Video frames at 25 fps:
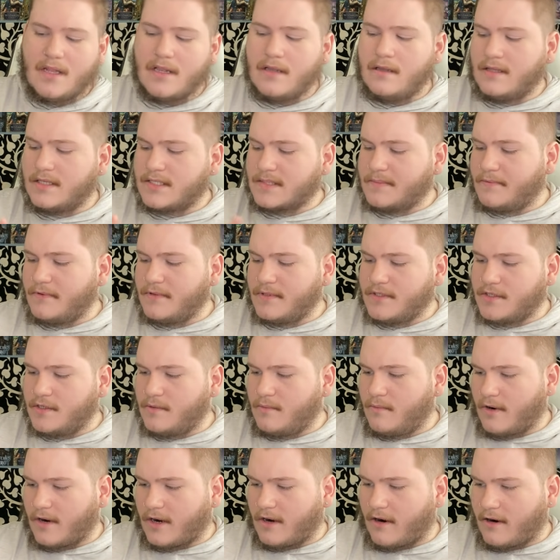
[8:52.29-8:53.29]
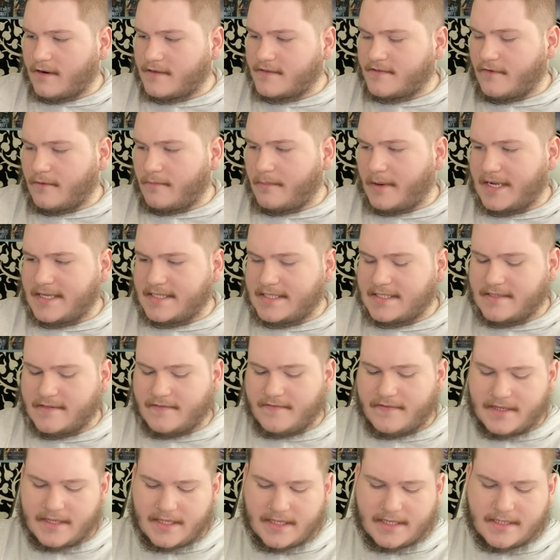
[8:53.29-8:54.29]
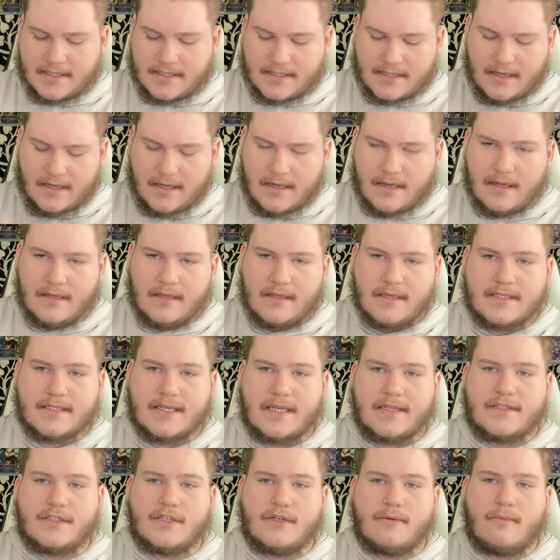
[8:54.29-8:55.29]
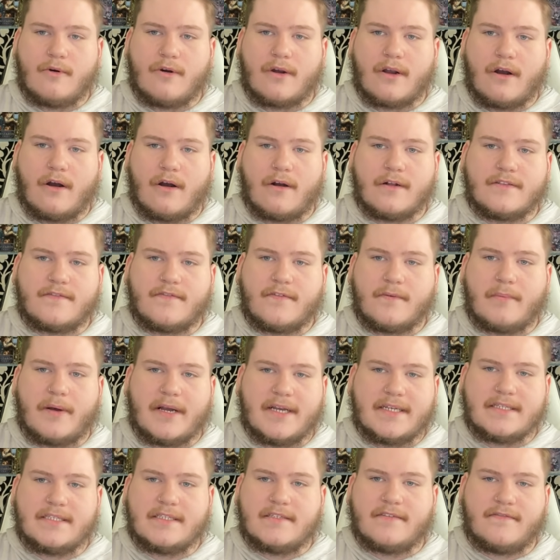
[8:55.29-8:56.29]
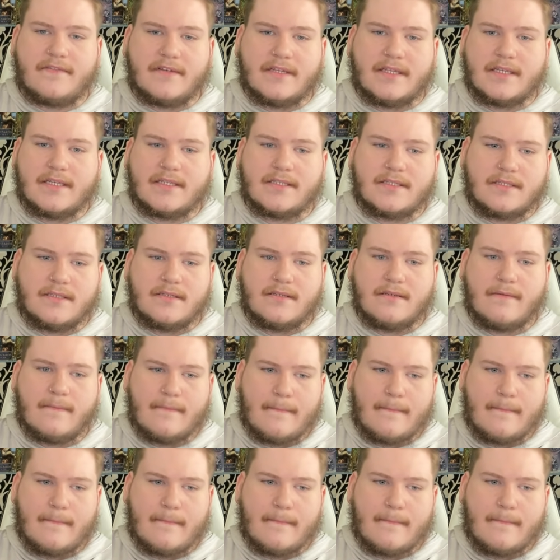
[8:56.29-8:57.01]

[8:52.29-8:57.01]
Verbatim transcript: Let's pull two more cards for Pisces feelings. Let's get two more cards for Pisces feelings.